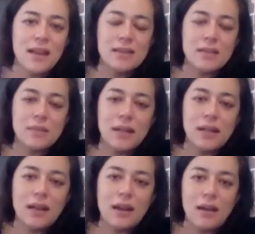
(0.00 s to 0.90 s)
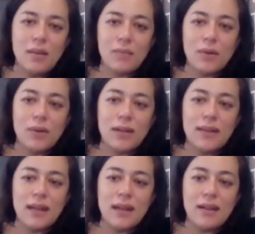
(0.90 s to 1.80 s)
Somebody wrote in
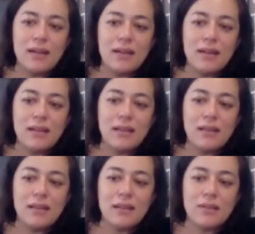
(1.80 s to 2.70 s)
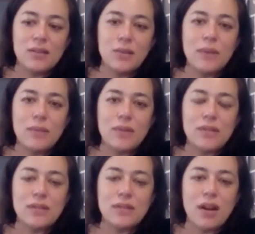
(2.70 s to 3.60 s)
that she remembers
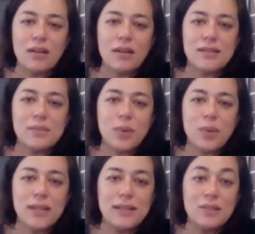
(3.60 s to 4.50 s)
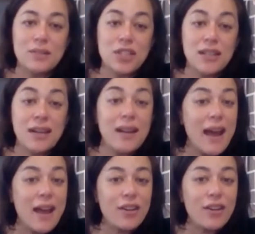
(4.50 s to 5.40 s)
the guards pointing a machine gun
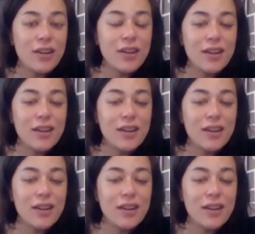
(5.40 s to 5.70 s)
at her